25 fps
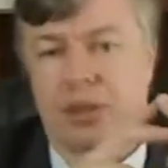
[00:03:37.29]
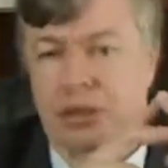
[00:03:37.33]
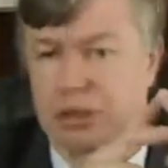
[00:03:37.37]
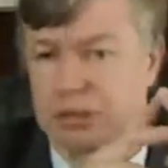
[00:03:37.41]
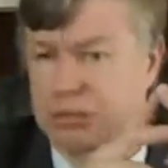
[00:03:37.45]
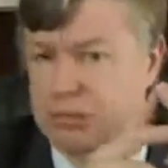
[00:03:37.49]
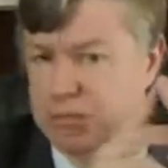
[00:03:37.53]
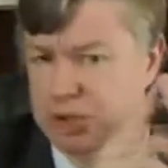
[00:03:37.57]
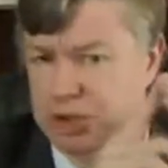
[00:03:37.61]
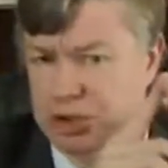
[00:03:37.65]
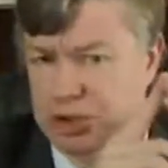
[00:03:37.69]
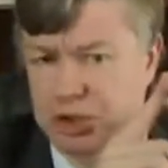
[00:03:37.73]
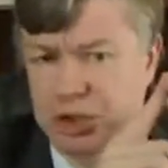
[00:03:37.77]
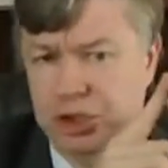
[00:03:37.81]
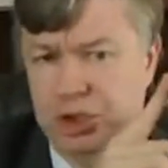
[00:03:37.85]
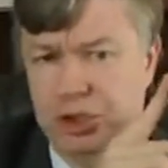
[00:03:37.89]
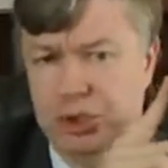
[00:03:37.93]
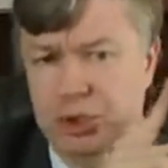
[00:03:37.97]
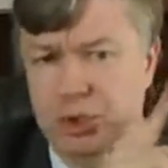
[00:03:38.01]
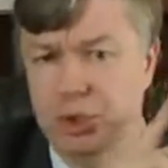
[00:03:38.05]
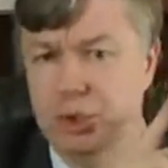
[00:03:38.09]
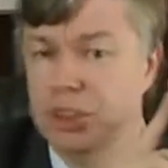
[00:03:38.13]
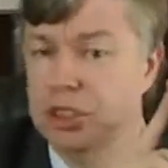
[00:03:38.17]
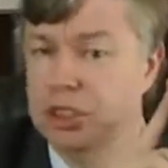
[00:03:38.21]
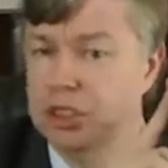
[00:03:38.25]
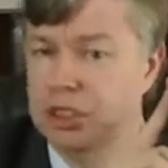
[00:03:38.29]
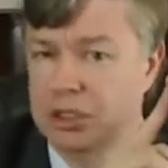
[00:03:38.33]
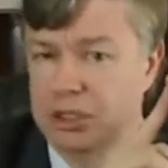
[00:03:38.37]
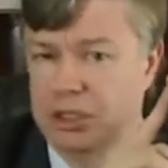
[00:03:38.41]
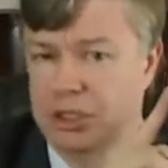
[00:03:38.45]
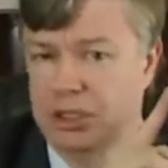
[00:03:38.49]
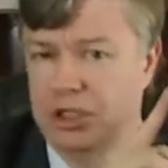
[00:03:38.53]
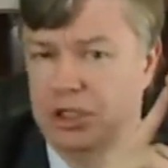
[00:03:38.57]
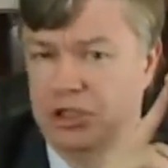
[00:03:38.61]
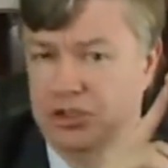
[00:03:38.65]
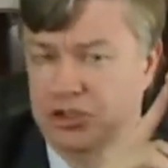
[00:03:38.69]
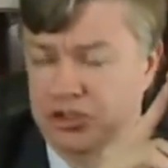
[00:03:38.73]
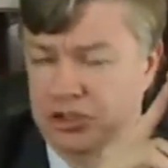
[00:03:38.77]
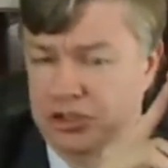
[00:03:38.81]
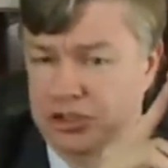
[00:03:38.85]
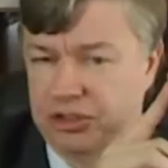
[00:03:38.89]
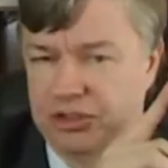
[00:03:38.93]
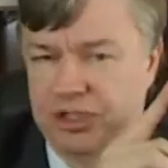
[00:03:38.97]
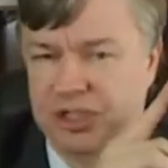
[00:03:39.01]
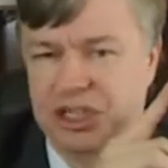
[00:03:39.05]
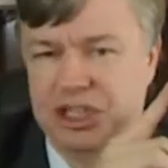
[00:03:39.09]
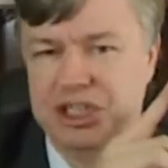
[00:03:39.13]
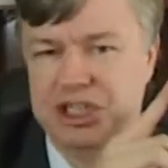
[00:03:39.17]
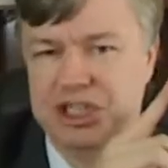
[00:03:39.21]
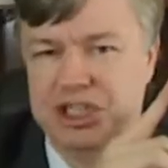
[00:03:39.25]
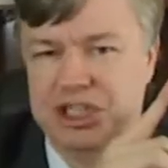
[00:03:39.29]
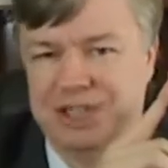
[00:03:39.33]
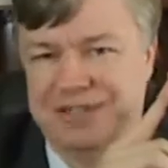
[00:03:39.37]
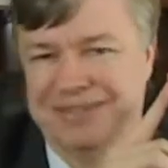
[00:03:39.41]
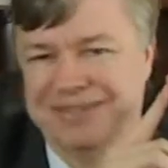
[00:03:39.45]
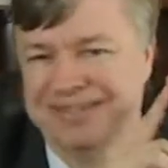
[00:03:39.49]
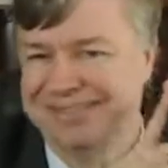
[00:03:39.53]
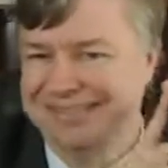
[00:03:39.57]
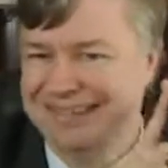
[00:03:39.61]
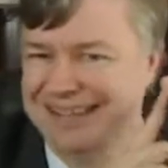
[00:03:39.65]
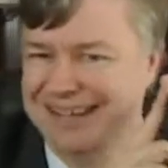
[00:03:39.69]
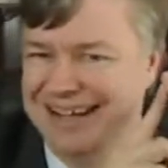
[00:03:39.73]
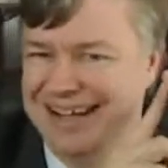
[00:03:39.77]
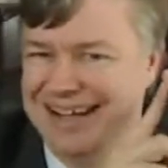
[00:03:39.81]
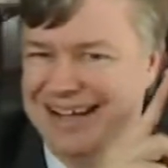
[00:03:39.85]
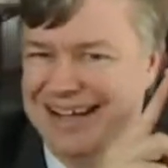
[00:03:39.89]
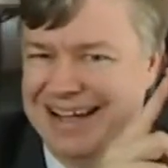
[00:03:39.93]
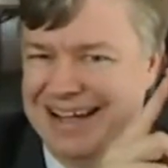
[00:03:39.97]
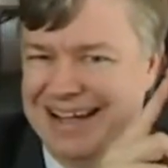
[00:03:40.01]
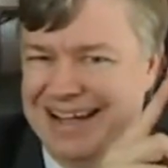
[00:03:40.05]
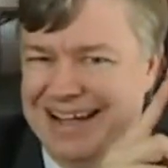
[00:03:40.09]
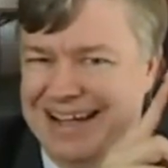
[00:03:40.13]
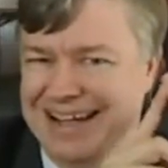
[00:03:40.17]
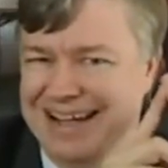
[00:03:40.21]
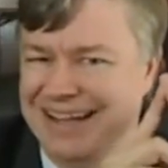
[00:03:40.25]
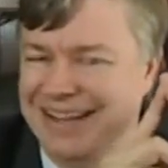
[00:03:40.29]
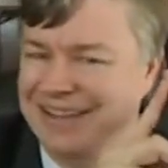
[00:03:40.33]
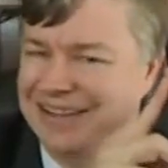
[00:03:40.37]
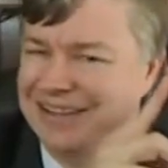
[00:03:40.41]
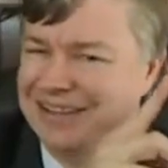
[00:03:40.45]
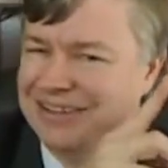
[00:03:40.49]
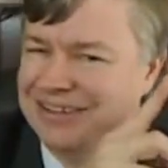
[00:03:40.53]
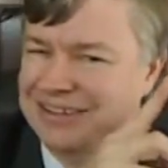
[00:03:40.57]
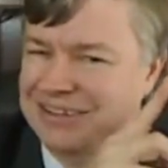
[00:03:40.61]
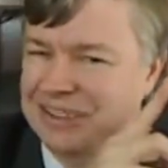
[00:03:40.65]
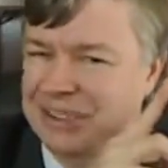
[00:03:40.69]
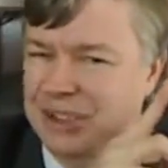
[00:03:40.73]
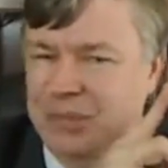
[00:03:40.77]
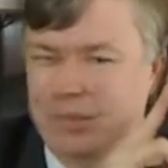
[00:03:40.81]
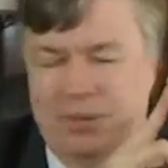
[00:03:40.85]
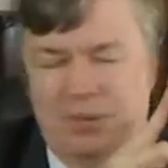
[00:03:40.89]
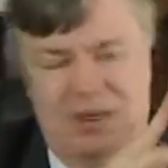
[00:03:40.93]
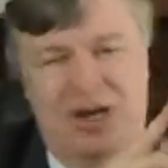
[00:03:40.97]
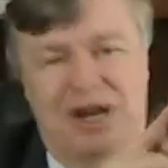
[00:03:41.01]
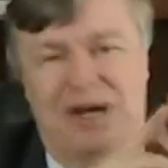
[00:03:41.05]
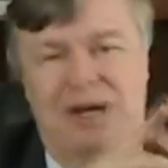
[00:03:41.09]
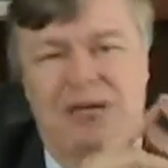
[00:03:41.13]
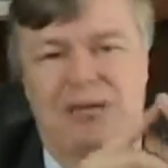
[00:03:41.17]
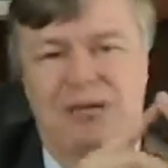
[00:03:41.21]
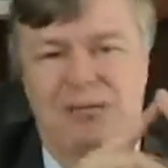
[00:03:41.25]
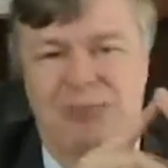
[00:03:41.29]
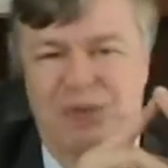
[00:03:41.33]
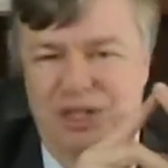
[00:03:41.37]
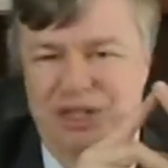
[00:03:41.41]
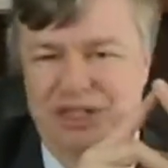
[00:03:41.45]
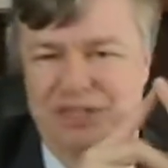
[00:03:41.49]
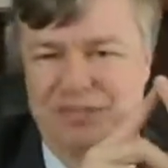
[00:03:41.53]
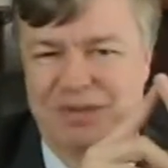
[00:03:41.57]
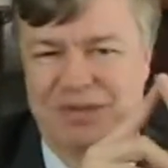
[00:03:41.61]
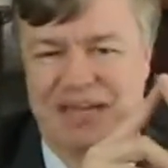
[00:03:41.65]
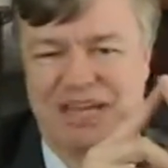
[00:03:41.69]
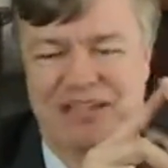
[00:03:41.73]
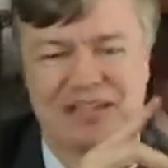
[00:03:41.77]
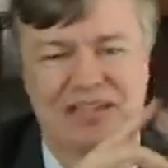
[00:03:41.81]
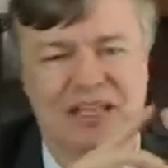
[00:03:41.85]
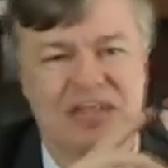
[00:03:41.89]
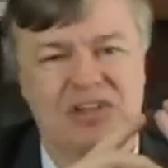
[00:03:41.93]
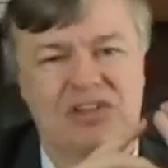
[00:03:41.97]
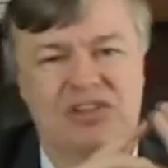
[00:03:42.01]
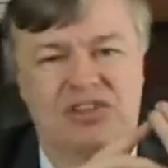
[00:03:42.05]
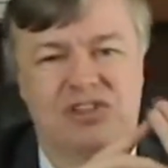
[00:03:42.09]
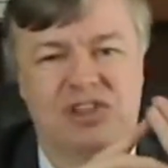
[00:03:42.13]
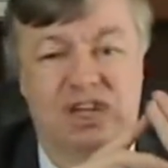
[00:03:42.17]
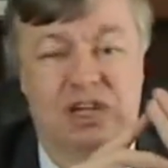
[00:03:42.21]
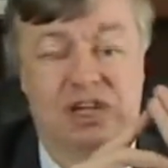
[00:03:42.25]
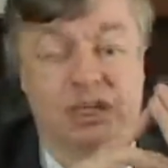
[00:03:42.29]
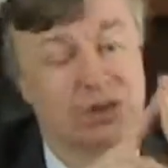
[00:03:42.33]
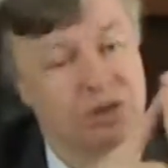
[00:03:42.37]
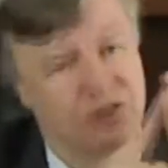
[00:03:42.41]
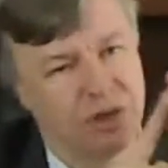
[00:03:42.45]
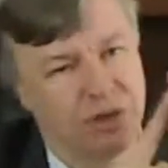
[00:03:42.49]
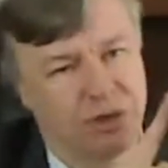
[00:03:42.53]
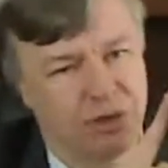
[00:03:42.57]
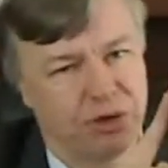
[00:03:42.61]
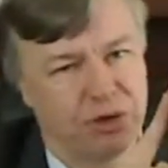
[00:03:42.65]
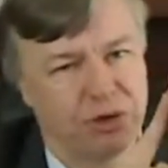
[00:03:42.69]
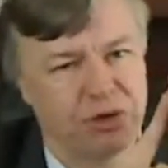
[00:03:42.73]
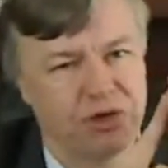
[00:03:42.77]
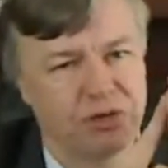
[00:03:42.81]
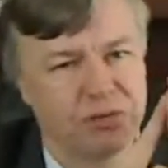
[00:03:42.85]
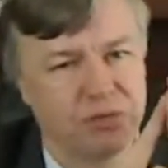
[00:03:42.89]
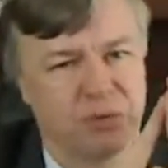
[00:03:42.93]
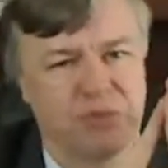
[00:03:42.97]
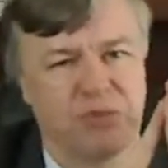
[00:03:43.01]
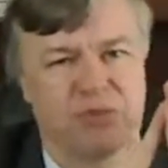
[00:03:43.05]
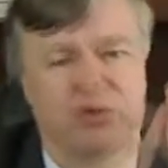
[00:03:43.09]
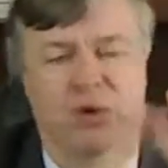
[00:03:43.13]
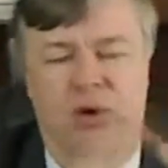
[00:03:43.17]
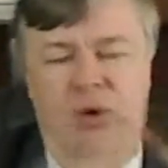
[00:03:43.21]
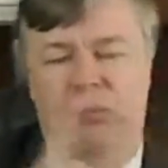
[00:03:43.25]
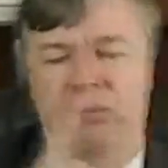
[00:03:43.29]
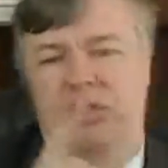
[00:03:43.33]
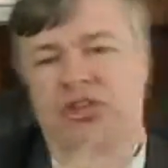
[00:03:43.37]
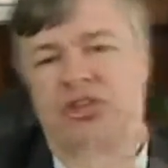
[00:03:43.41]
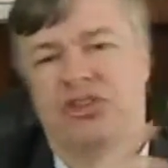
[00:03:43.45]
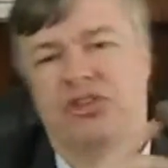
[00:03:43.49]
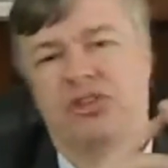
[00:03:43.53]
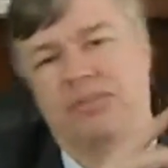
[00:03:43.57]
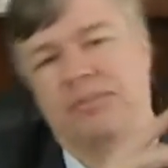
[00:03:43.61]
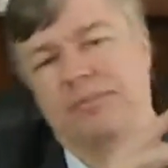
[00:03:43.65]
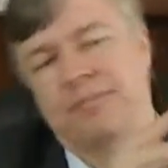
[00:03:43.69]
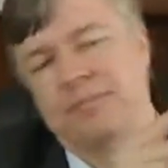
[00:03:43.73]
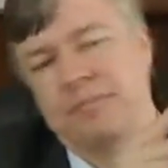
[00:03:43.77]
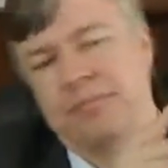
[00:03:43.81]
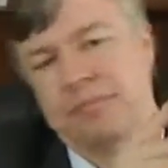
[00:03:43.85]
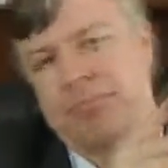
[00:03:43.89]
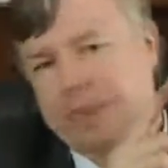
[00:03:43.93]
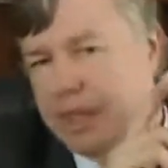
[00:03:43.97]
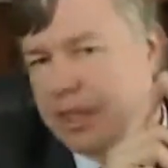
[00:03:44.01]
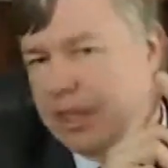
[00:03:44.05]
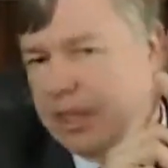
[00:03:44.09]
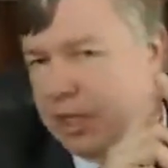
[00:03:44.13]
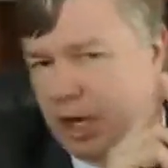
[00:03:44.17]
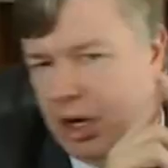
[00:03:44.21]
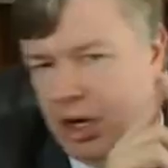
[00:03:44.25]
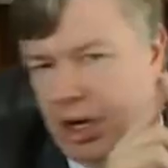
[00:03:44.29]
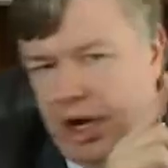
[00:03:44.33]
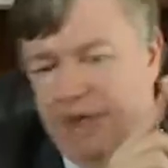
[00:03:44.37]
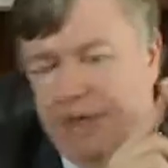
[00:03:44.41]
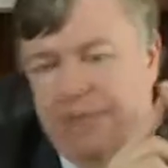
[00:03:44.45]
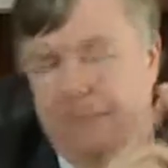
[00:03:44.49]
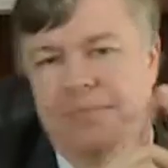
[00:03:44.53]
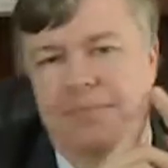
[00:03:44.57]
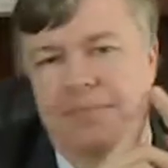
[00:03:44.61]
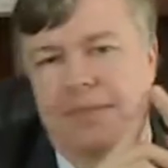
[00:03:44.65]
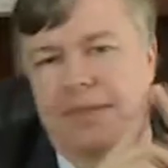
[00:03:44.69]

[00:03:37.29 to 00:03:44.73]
Number 2, consideration. There's a little problem. We'll get back to that in a second. The third is performance. All right.